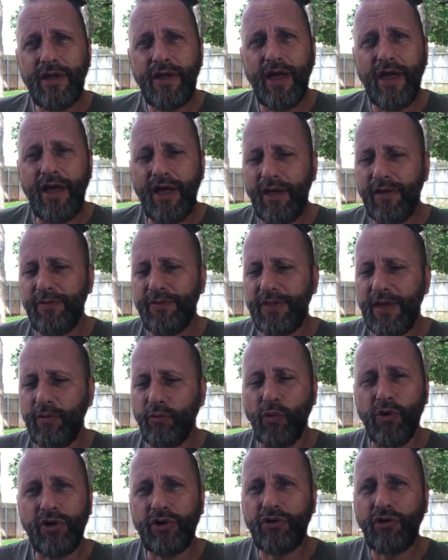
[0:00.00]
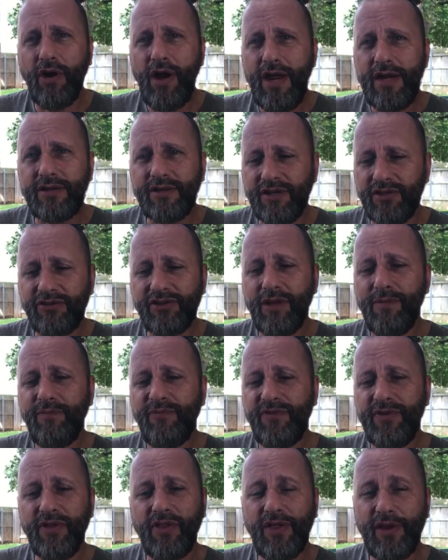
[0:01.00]
that work great, and some
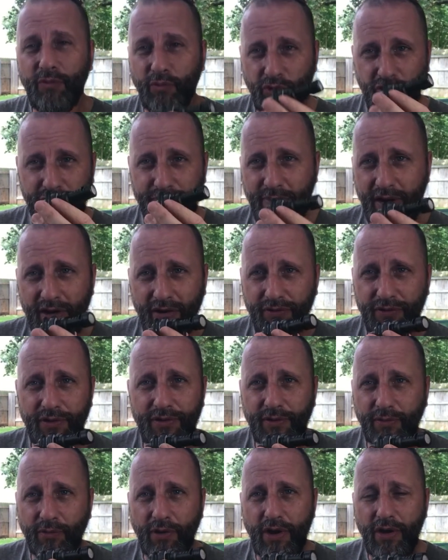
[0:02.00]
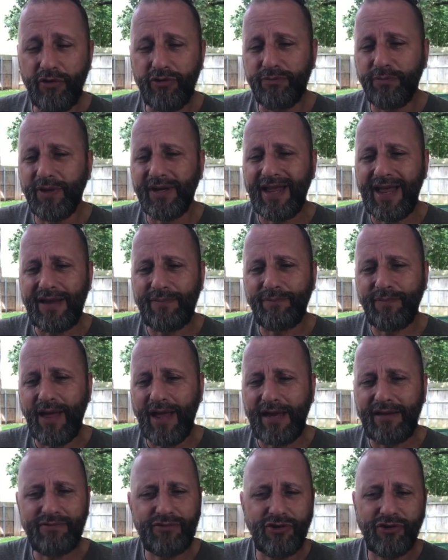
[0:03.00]
feel that it works better than the Rodes, but
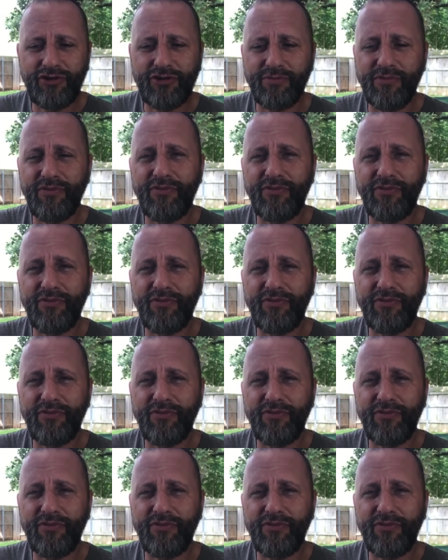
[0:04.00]
I took some